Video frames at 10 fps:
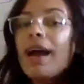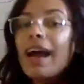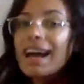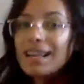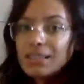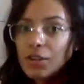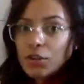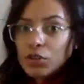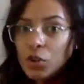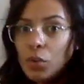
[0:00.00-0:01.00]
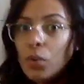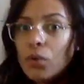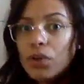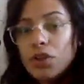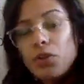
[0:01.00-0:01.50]
as another tool
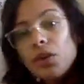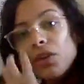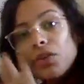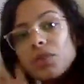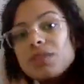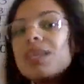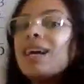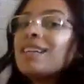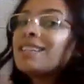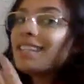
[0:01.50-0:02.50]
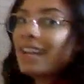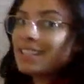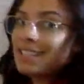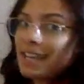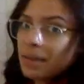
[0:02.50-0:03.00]
that you can use to get to
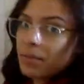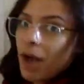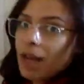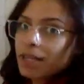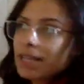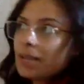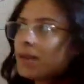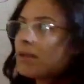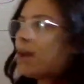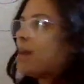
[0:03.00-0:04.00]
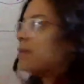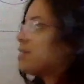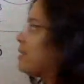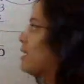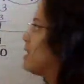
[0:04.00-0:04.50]
that end product. Keeping in mind, once we get